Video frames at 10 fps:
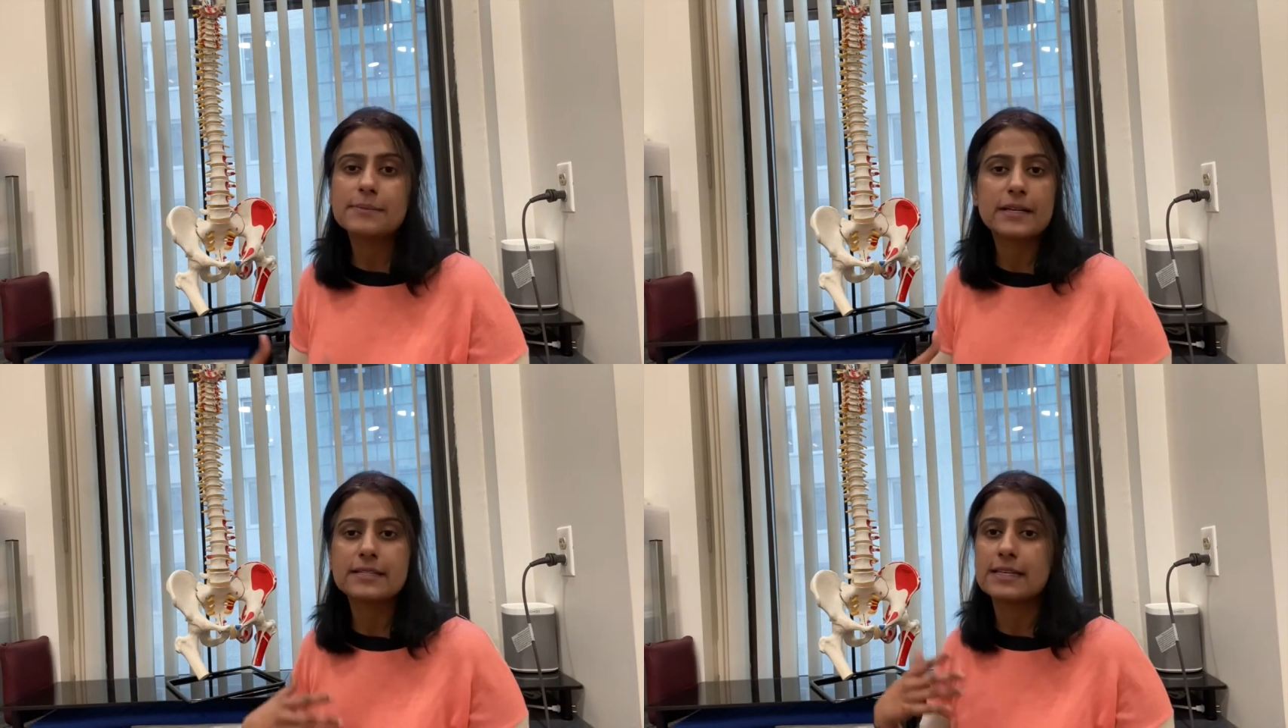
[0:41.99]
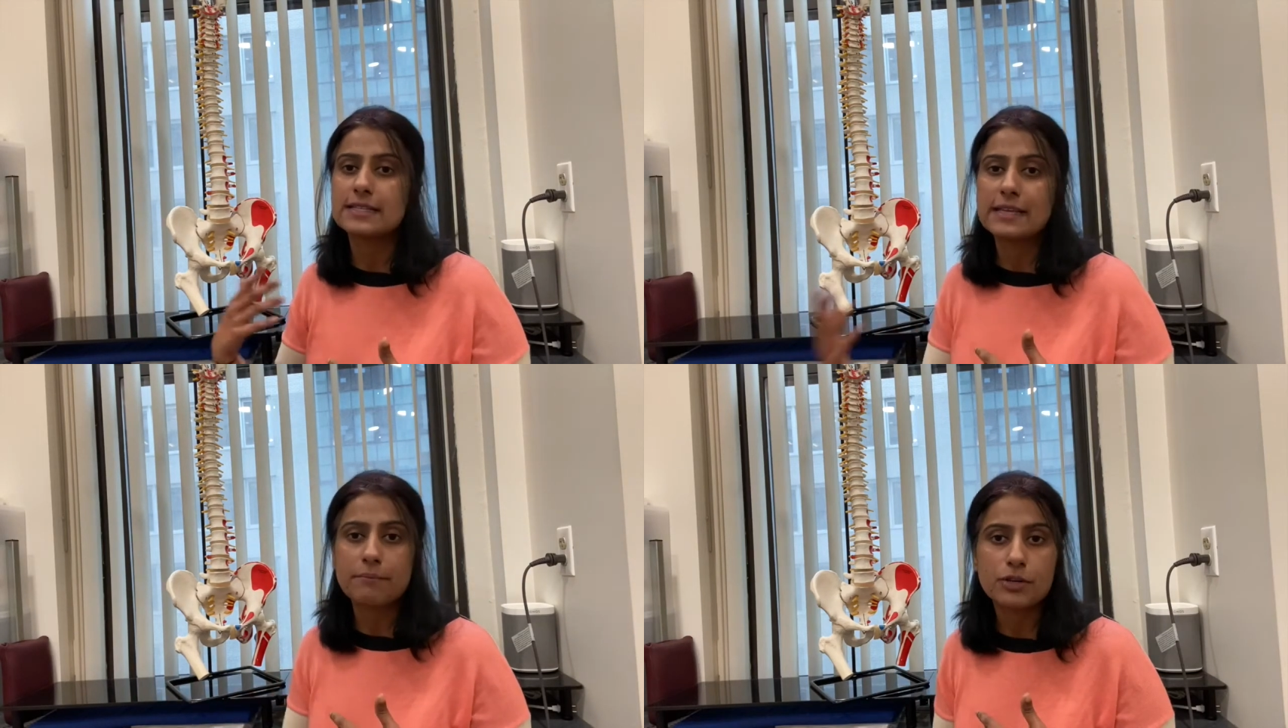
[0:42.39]
because they're
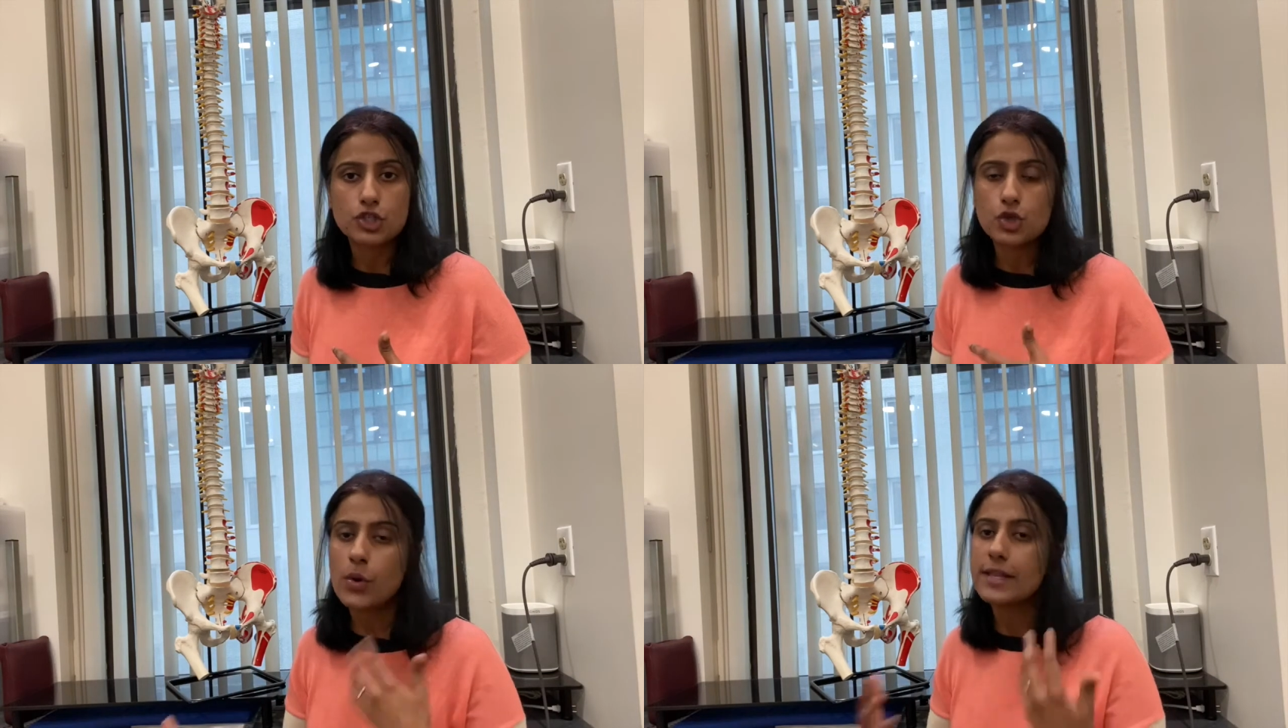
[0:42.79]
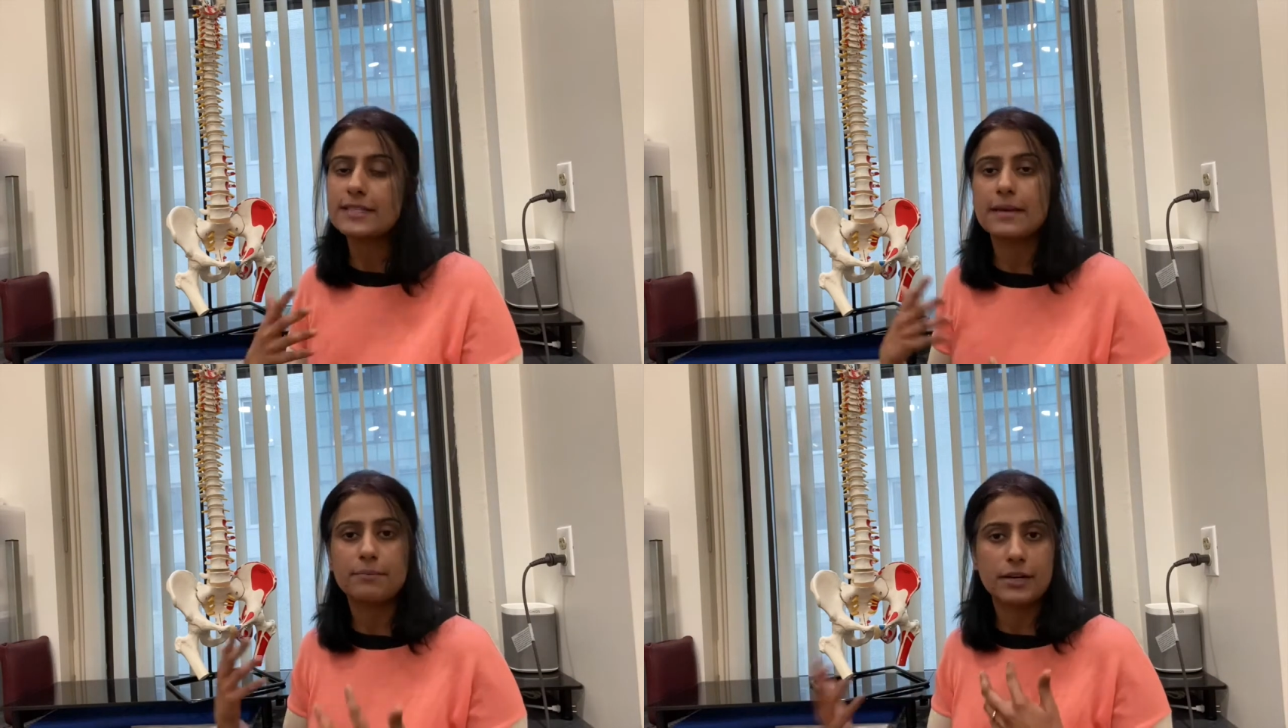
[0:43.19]
separate
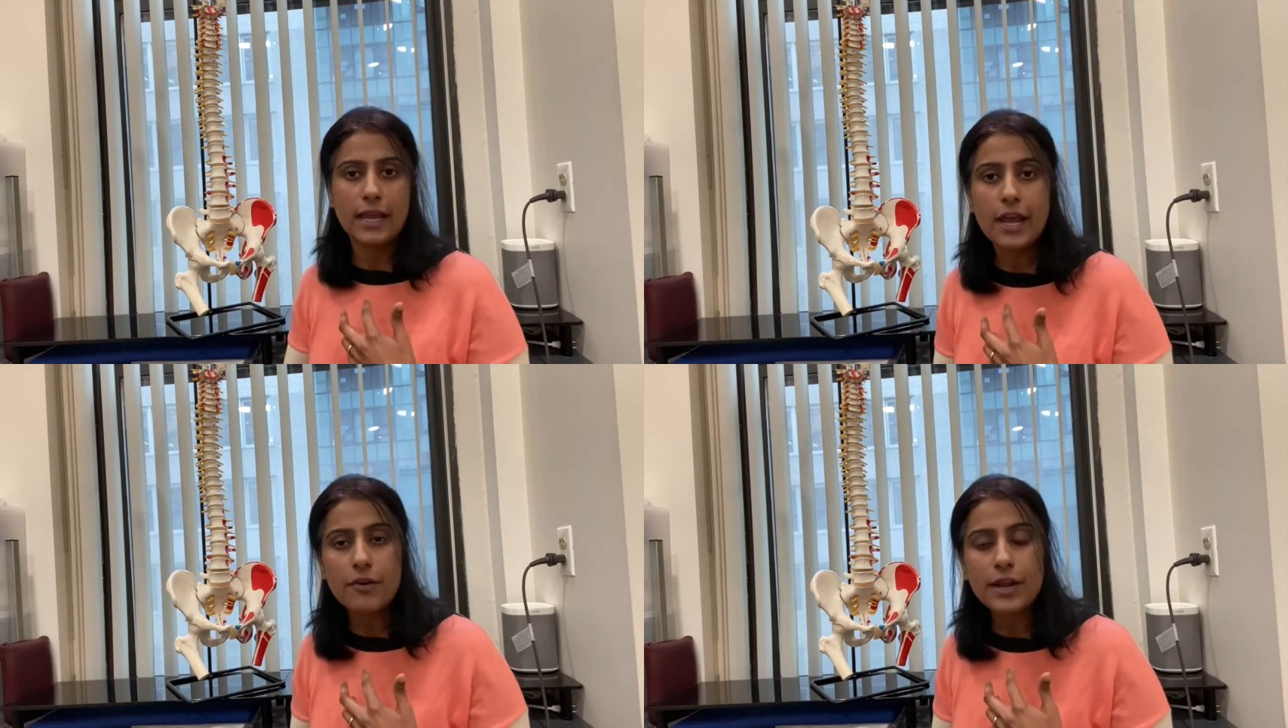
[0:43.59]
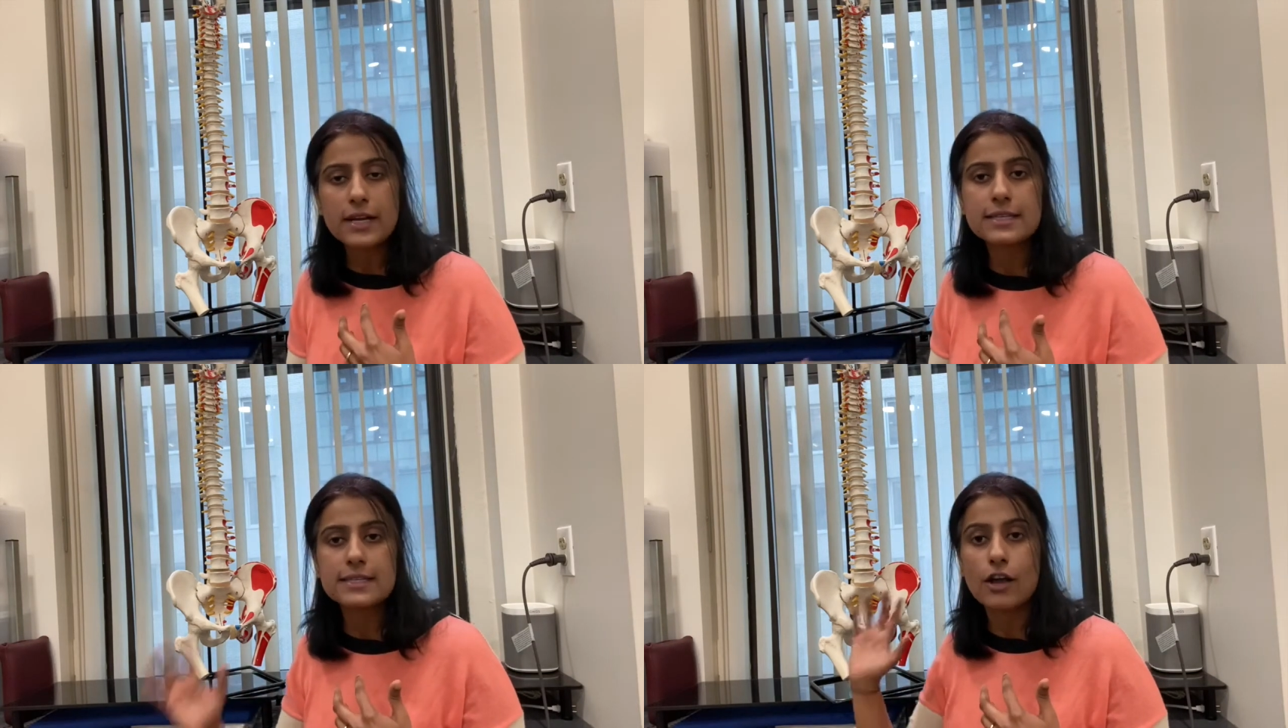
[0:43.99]
joints, separate areas.